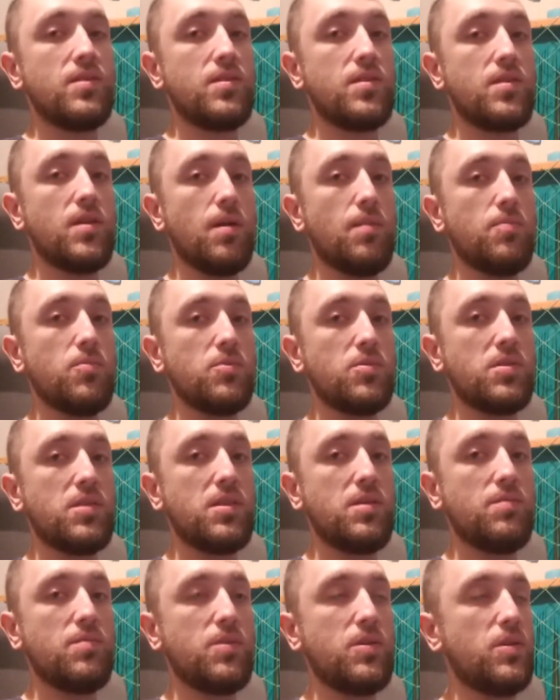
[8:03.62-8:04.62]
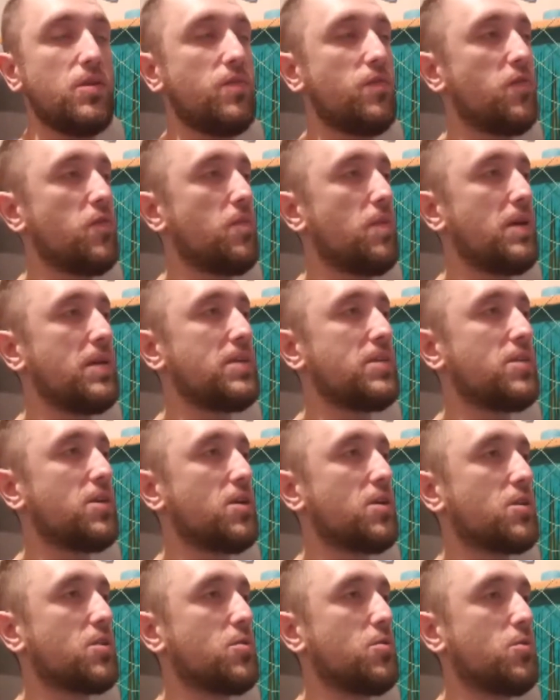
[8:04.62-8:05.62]
Double team maneuver by
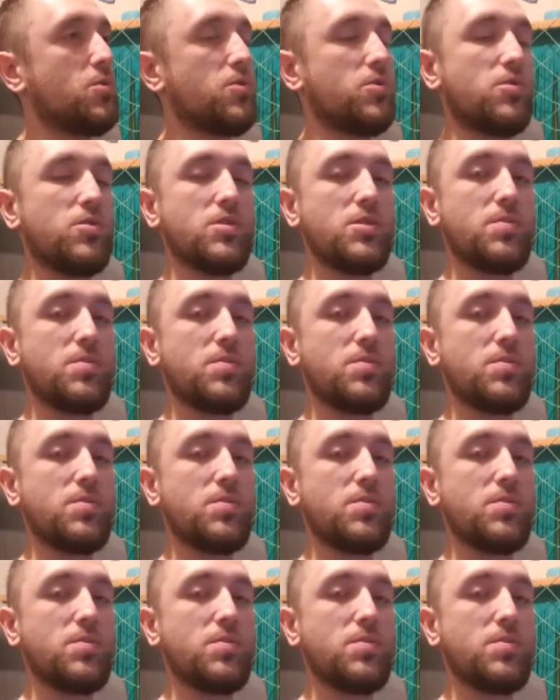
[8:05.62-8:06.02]
Dark Order